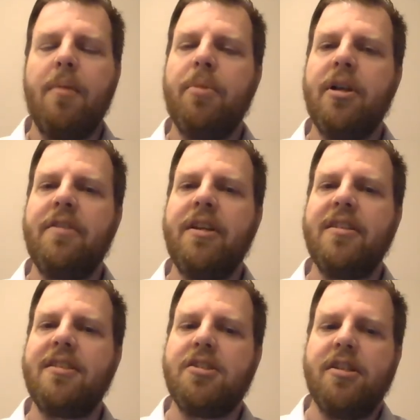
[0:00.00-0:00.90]
But if the
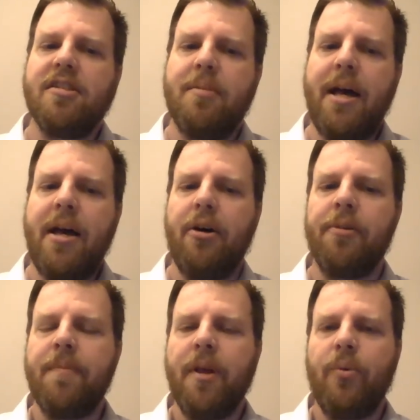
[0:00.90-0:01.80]
decision is
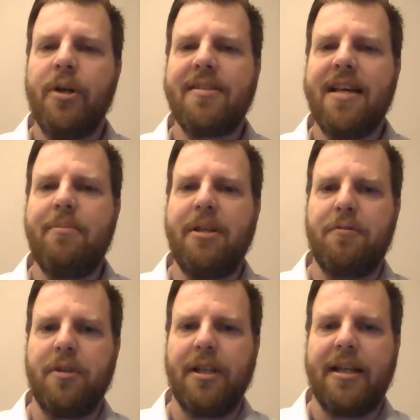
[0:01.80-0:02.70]
upheld, what does that mean
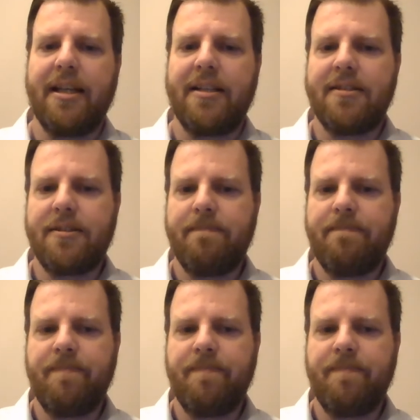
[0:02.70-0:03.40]
for litigants?